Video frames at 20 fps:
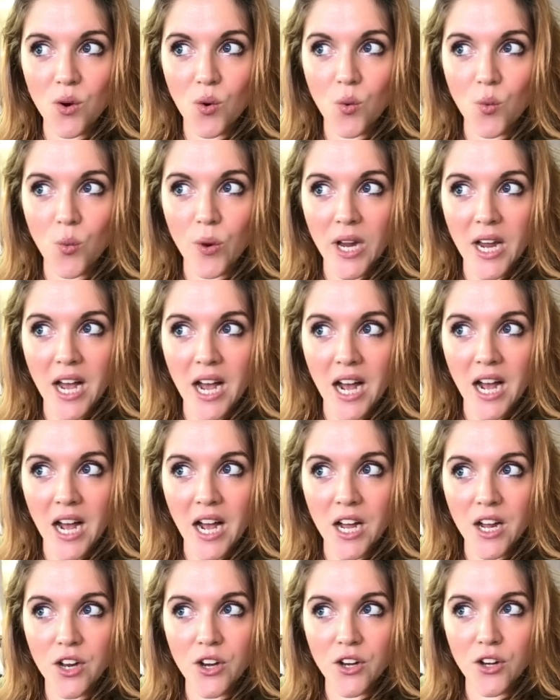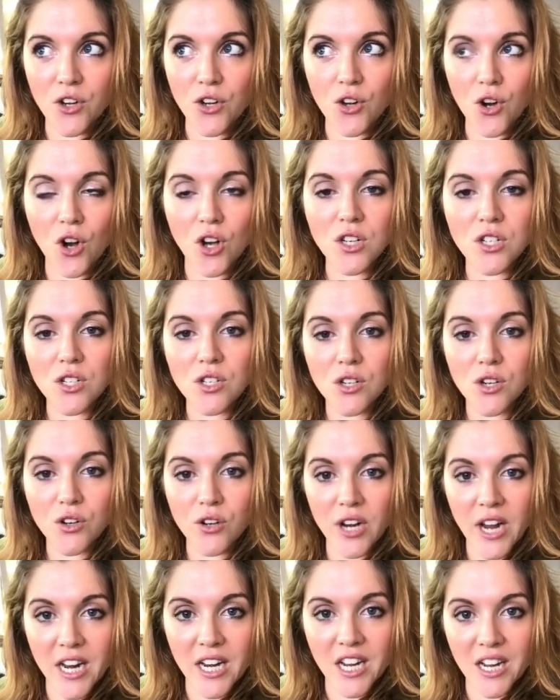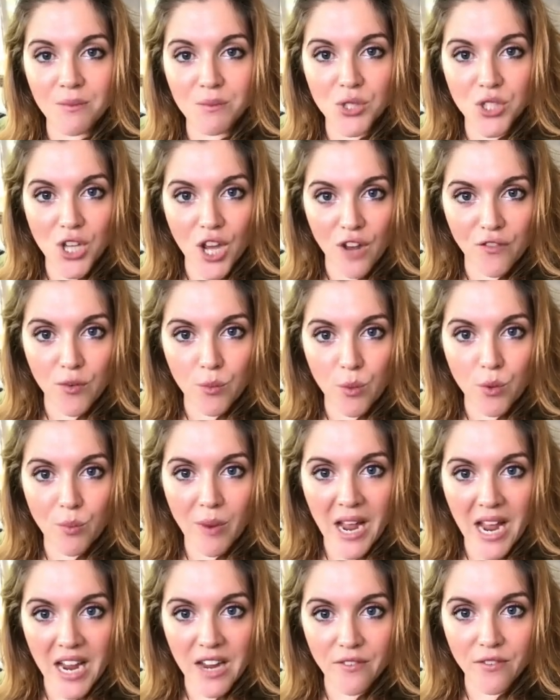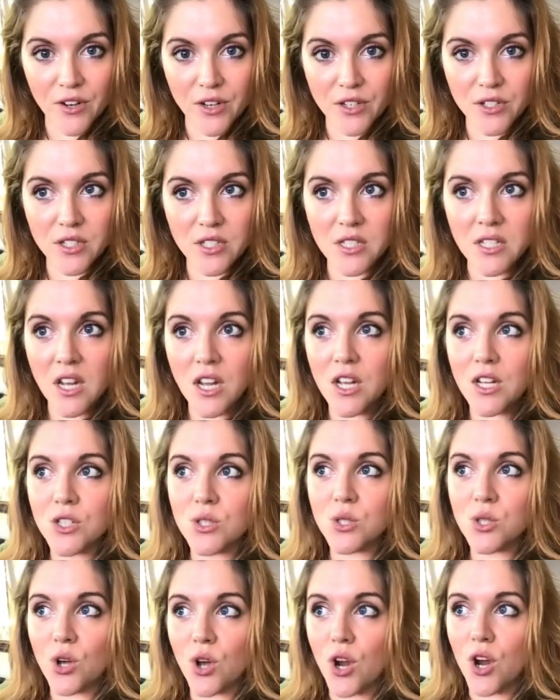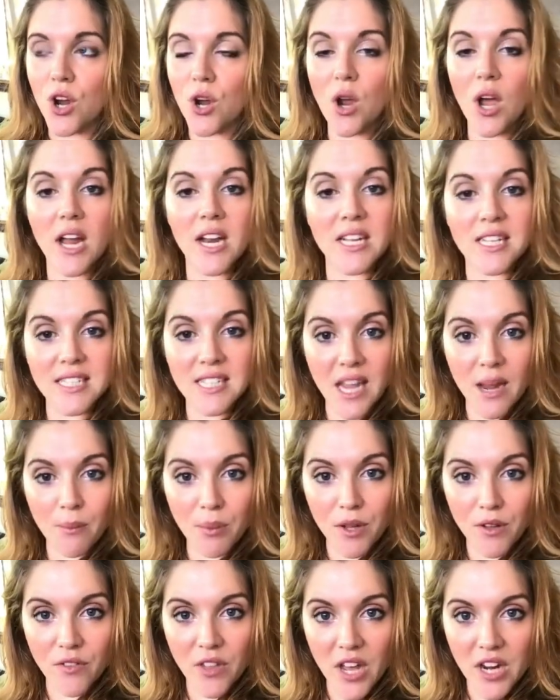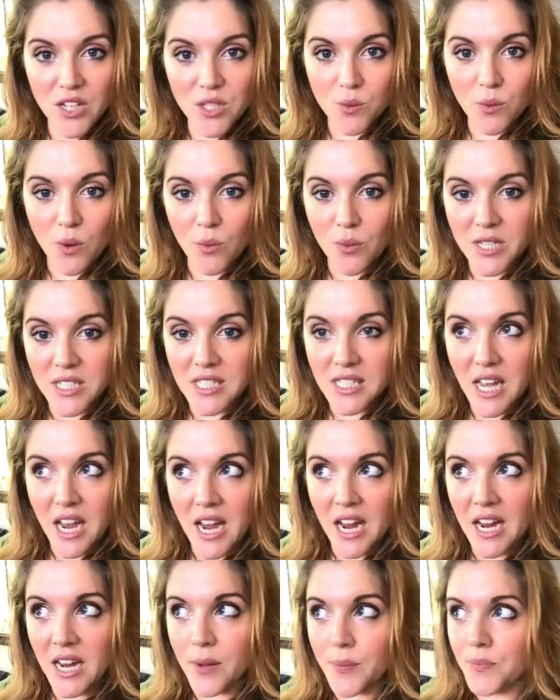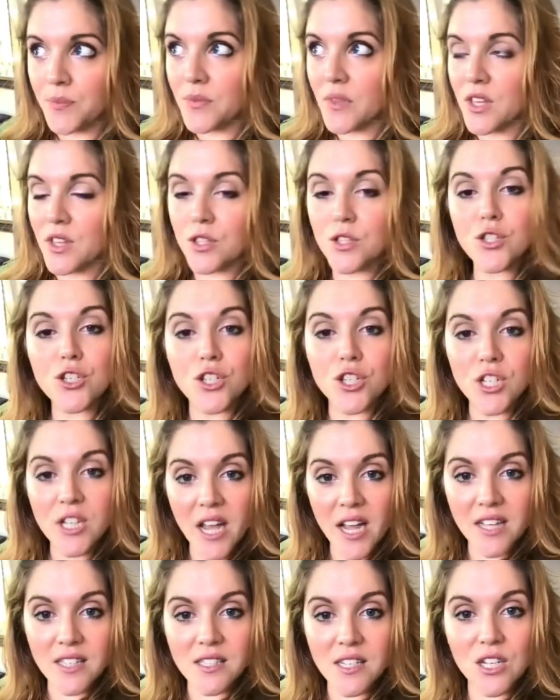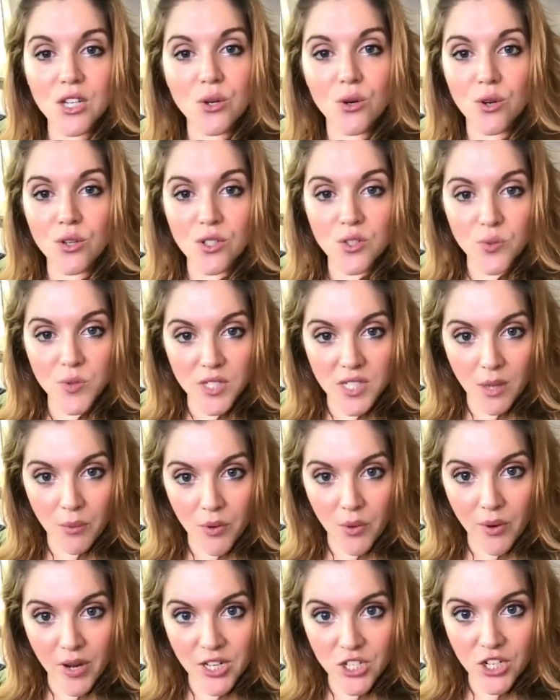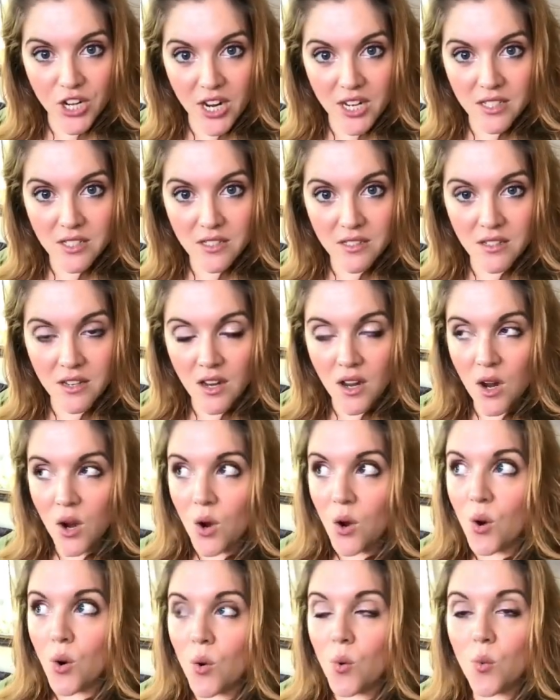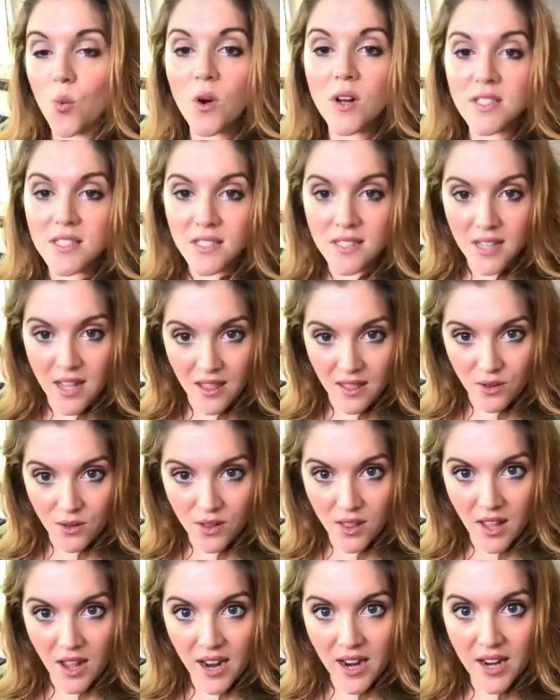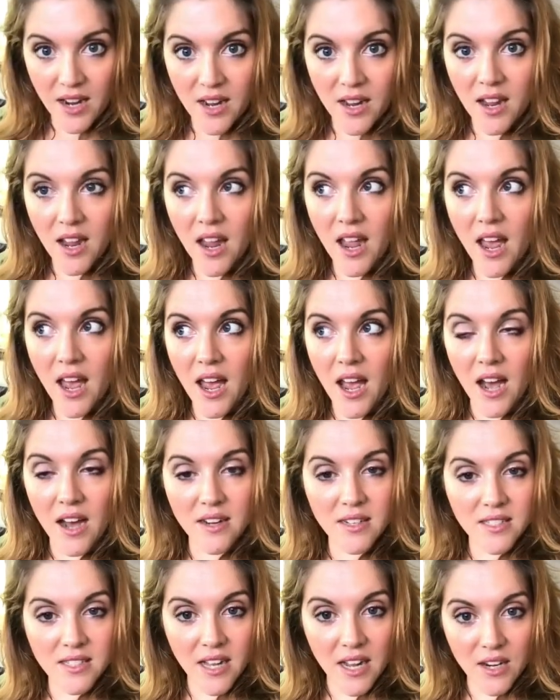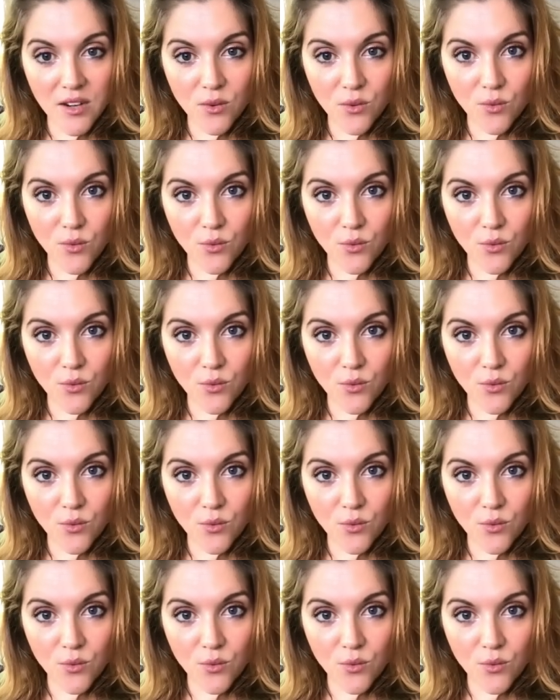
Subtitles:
we are not creating observable behaviors. So an example of that is when we say the student acts in accordance with WHS. What does that look like? How does that,